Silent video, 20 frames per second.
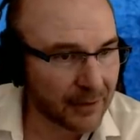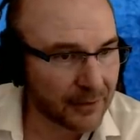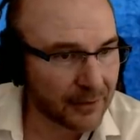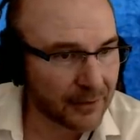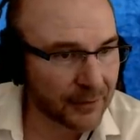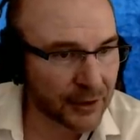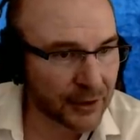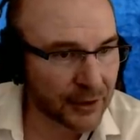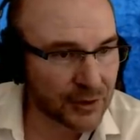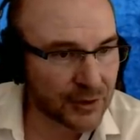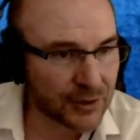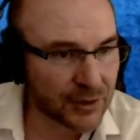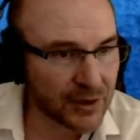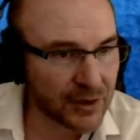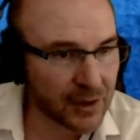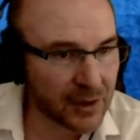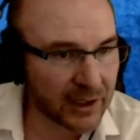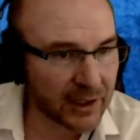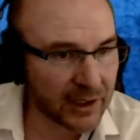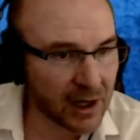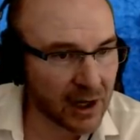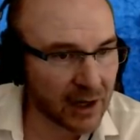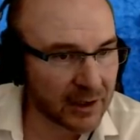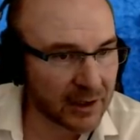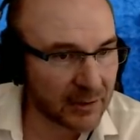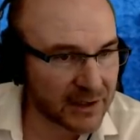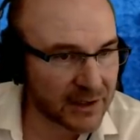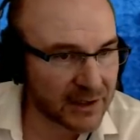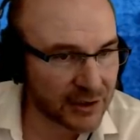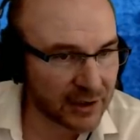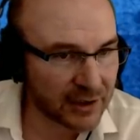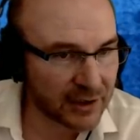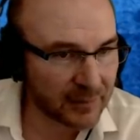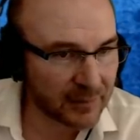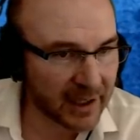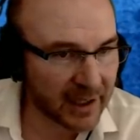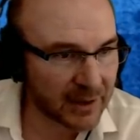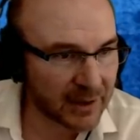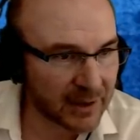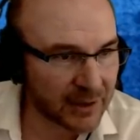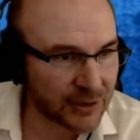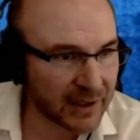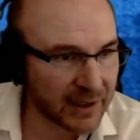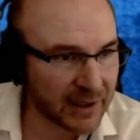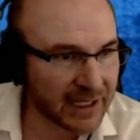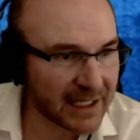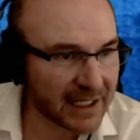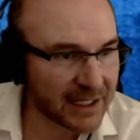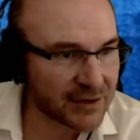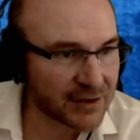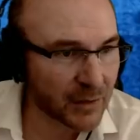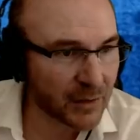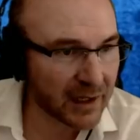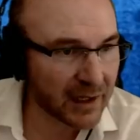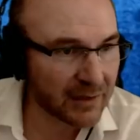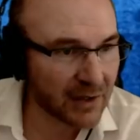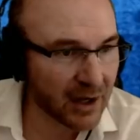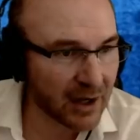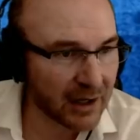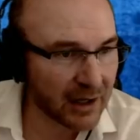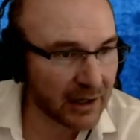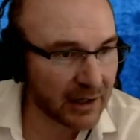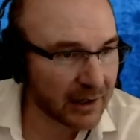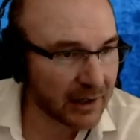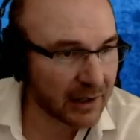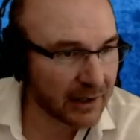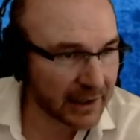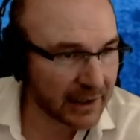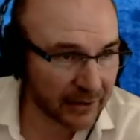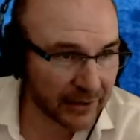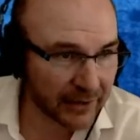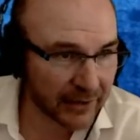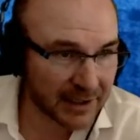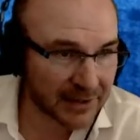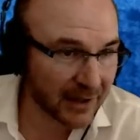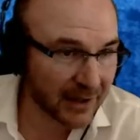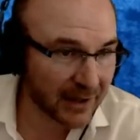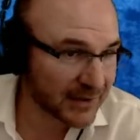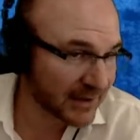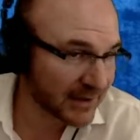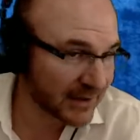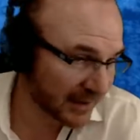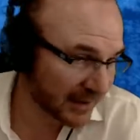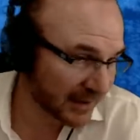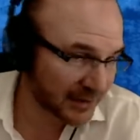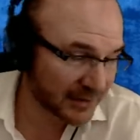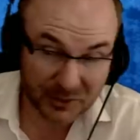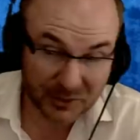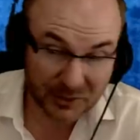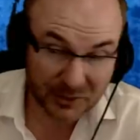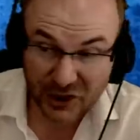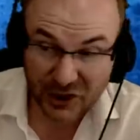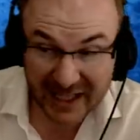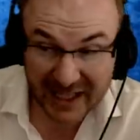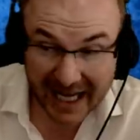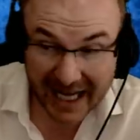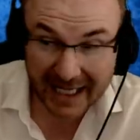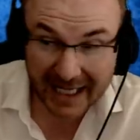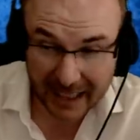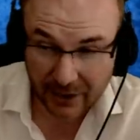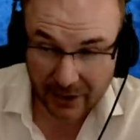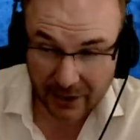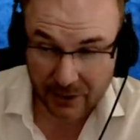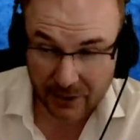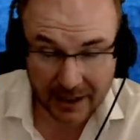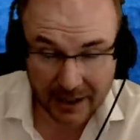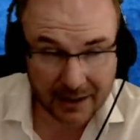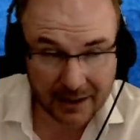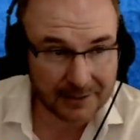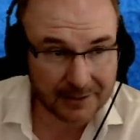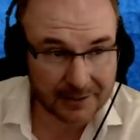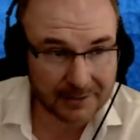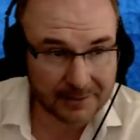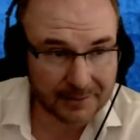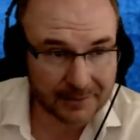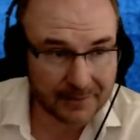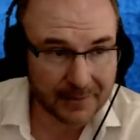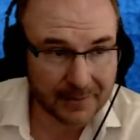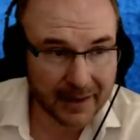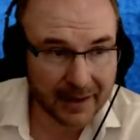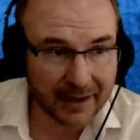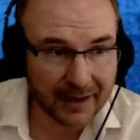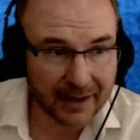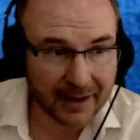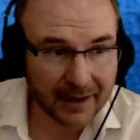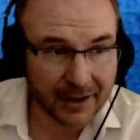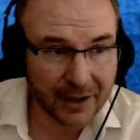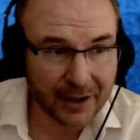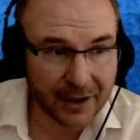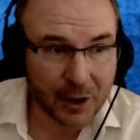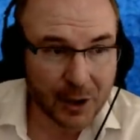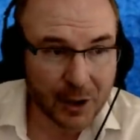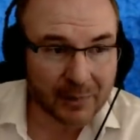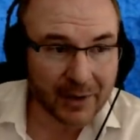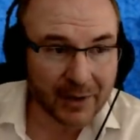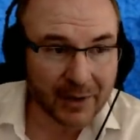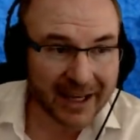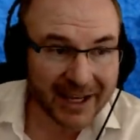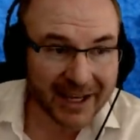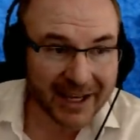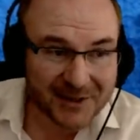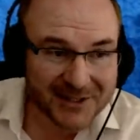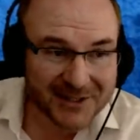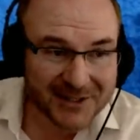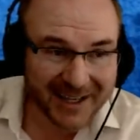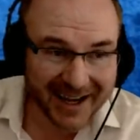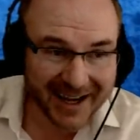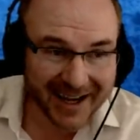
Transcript: for you do not regard the position of man, but truly teach the way of God." Now, these Pharisees, they're lying here, right? But here's the